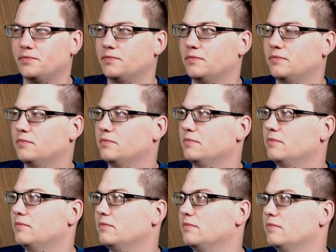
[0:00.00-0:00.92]

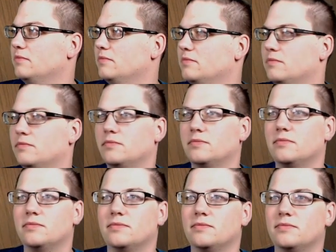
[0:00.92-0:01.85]

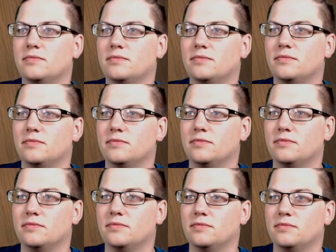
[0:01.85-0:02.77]

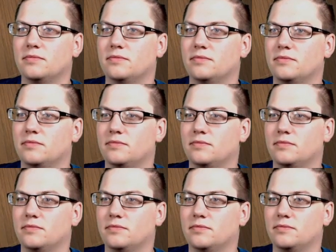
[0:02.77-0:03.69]

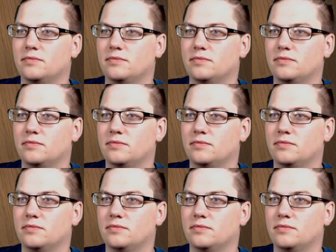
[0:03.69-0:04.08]
(silence)